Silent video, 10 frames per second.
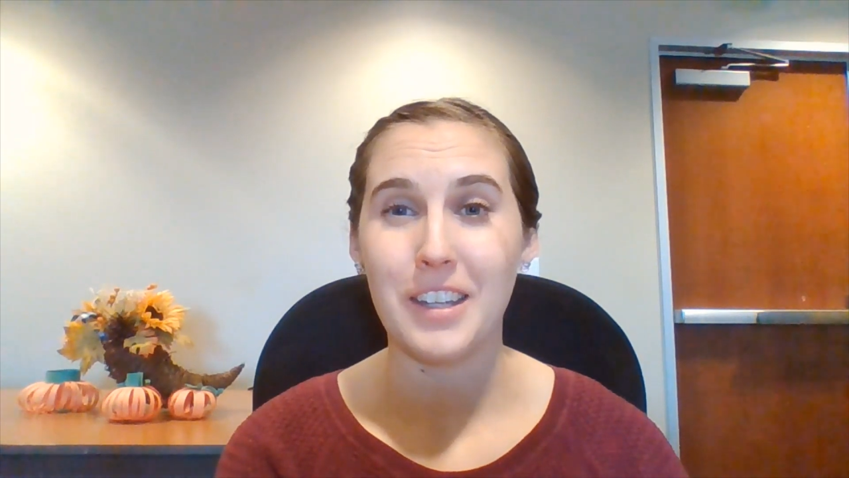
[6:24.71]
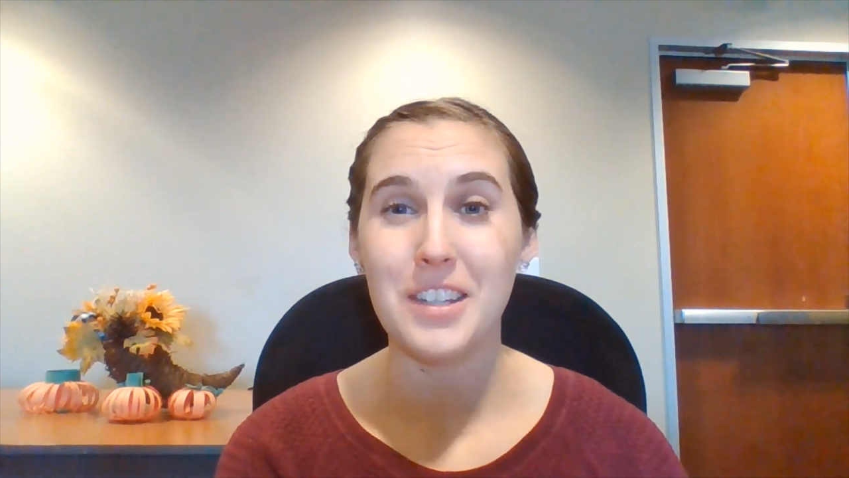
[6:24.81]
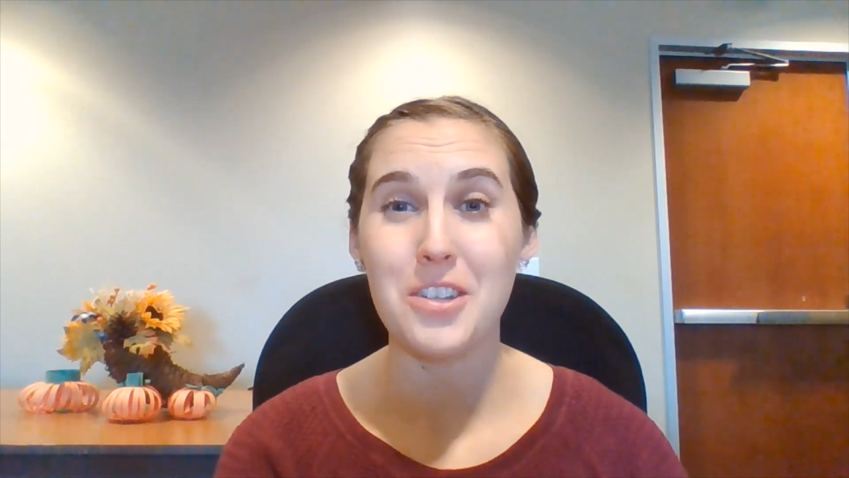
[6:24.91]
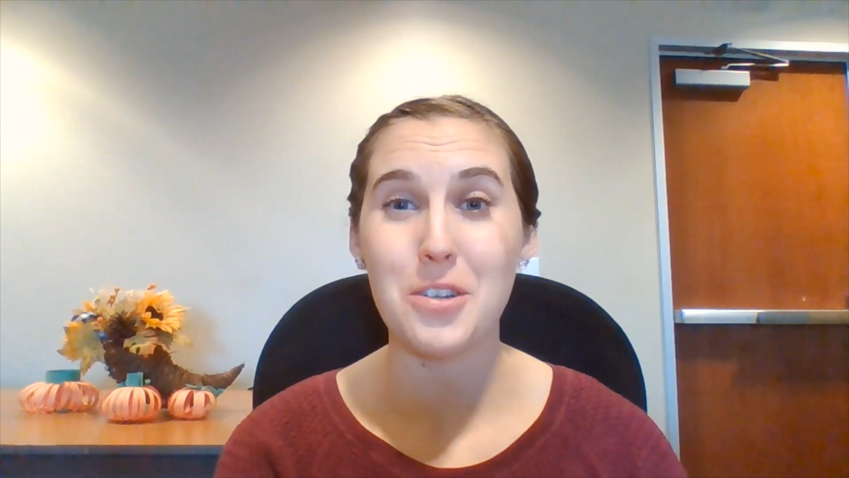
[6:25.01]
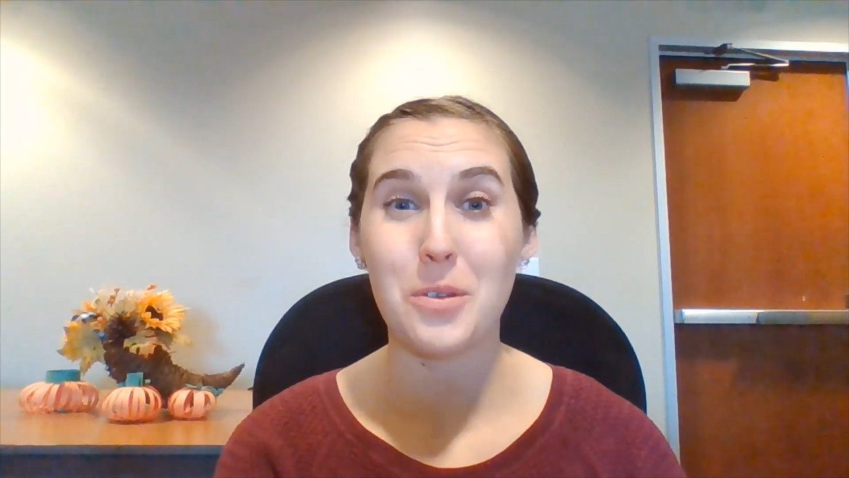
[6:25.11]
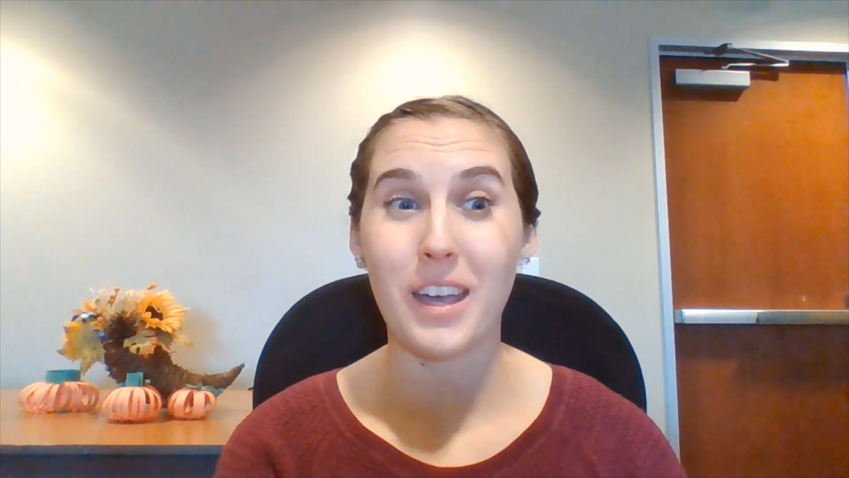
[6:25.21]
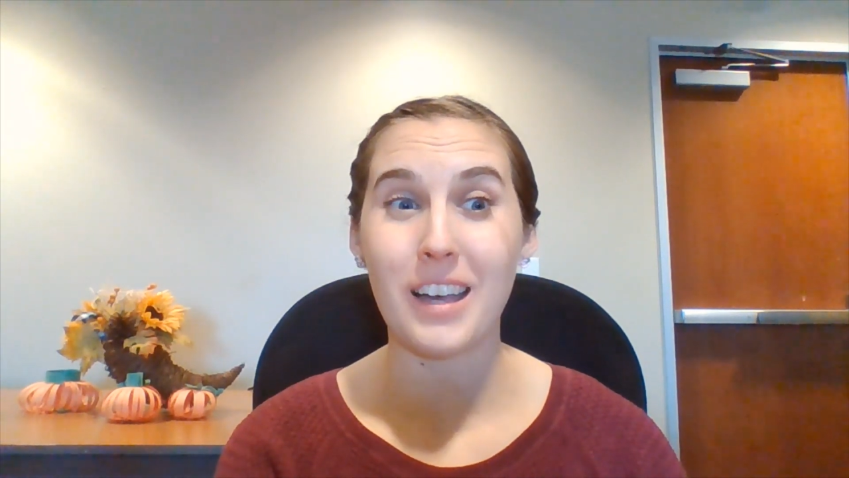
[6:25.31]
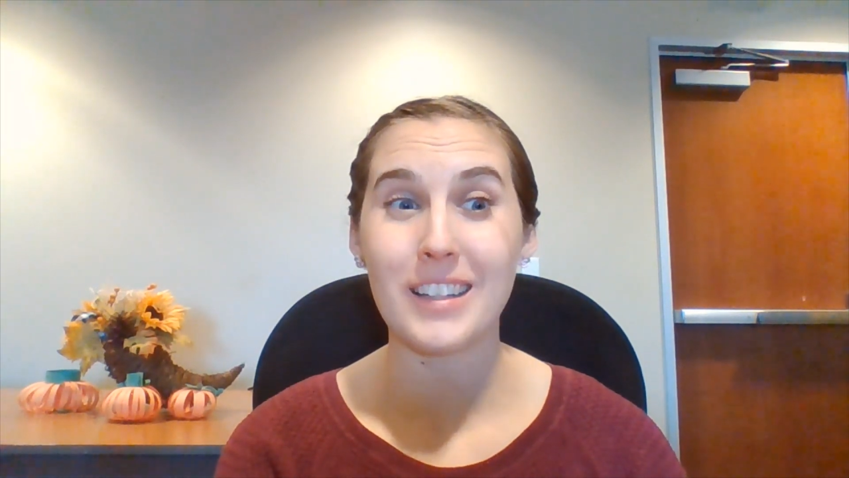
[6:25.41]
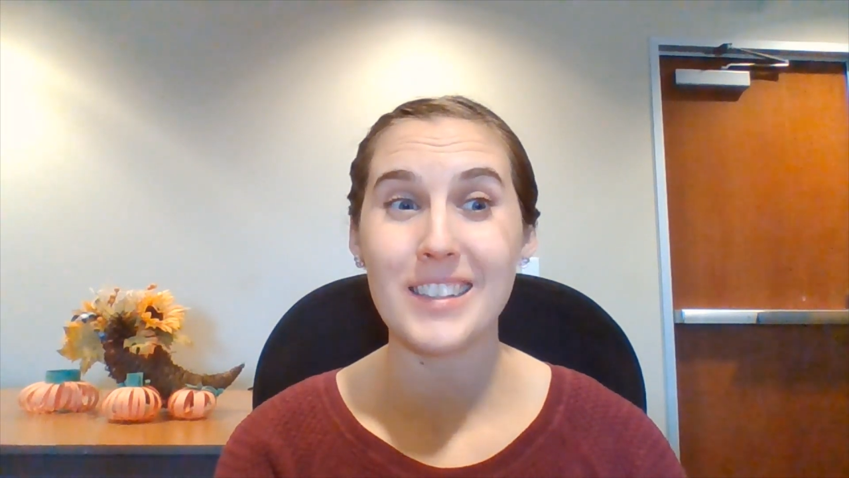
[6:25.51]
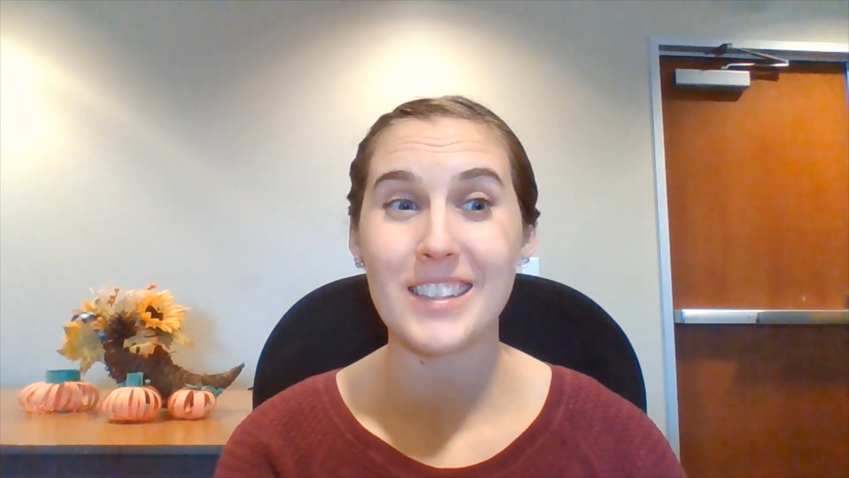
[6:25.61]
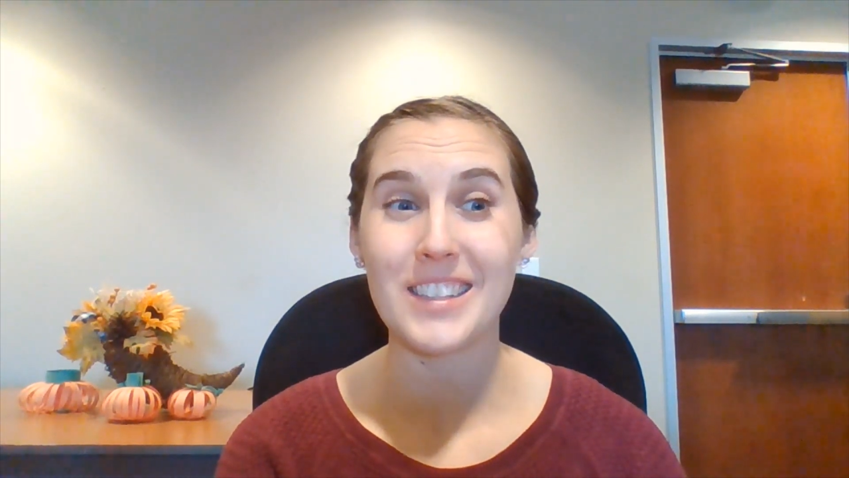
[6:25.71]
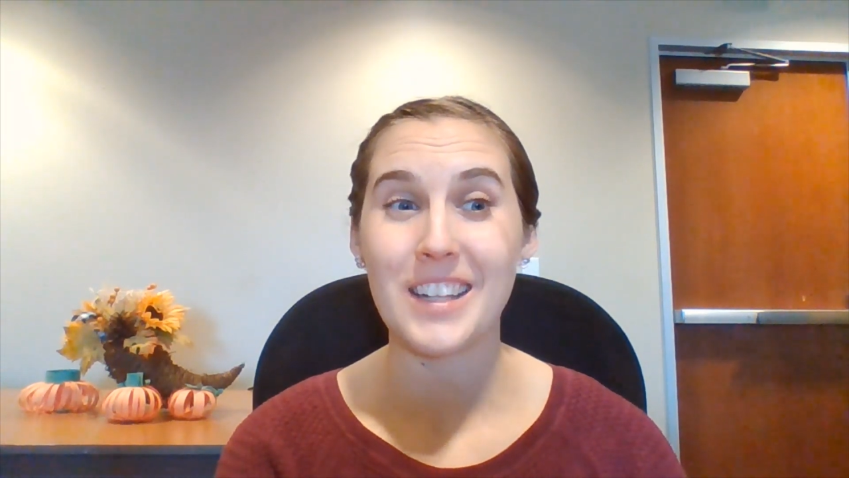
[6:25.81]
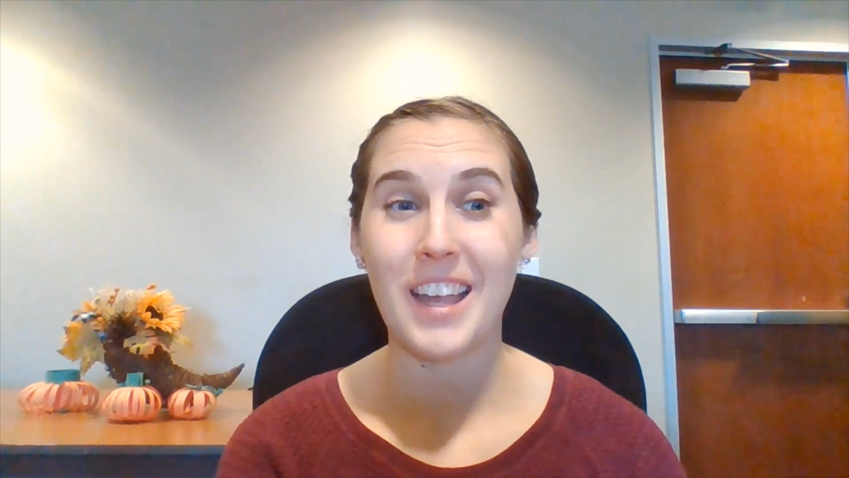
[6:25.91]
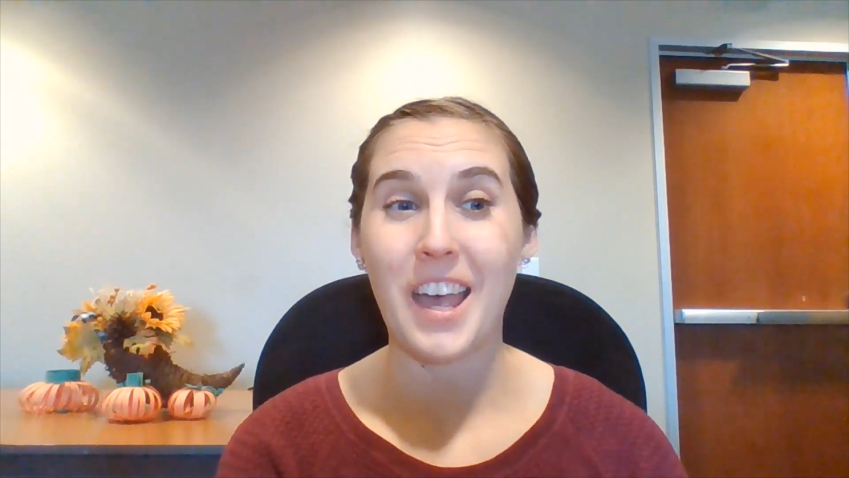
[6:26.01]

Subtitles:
you guessed